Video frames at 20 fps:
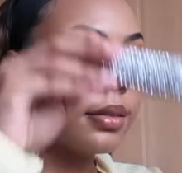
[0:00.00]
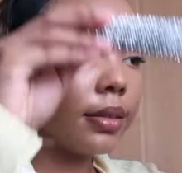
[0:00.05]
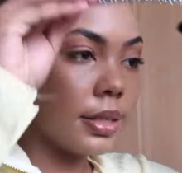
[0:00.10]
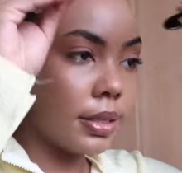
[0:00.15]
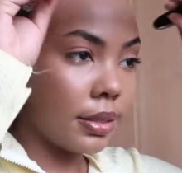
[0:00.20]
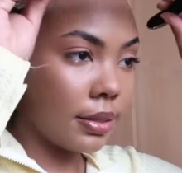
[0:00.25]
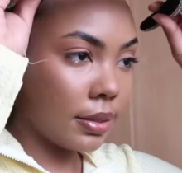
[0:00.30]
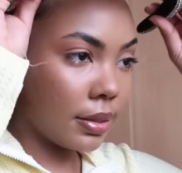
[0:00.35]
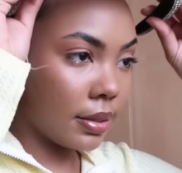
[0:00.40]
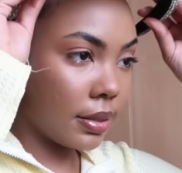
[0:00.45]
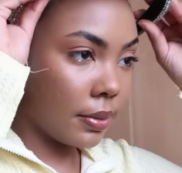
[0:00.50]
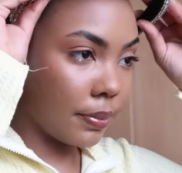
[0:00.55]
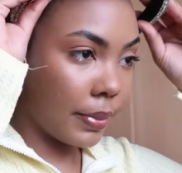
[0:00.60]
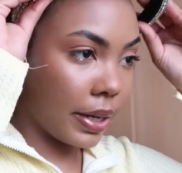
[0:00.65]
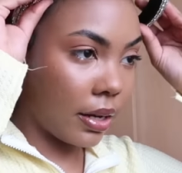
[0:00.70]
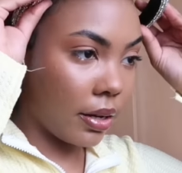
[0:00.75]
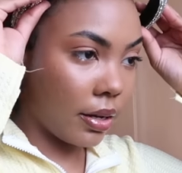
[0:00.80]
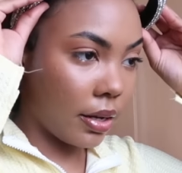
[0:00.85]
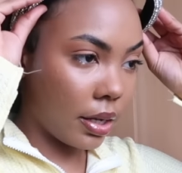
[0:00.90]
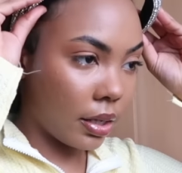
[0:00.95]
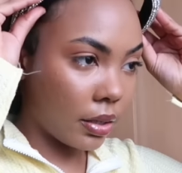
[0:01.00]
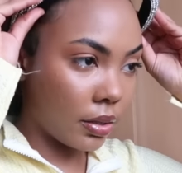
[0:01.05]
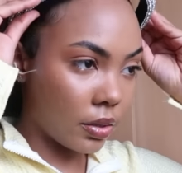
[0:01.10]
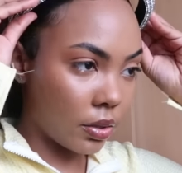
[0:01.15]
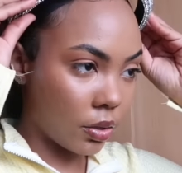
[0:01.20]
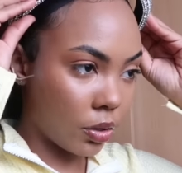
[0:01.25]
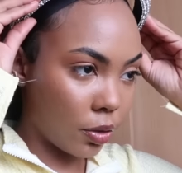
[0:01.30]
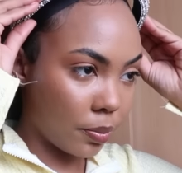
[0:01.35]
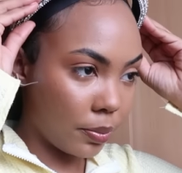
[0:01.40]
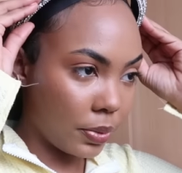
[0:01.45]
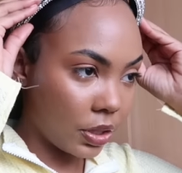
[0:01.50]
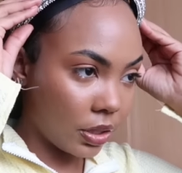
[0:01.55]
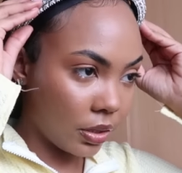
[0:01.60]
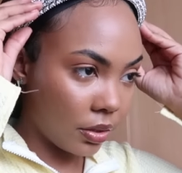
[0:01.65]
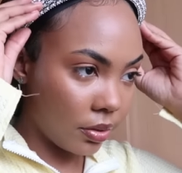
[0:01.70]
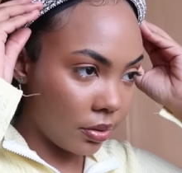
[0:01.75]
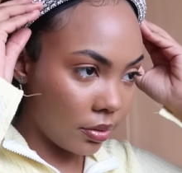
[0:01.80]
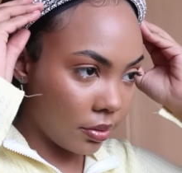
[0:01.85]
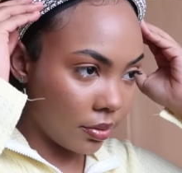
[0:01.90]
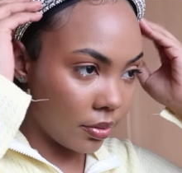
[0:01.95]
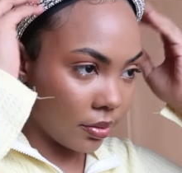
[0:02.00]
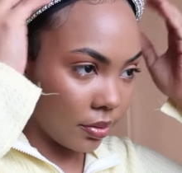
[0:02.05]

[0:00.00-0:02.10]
This is my next option.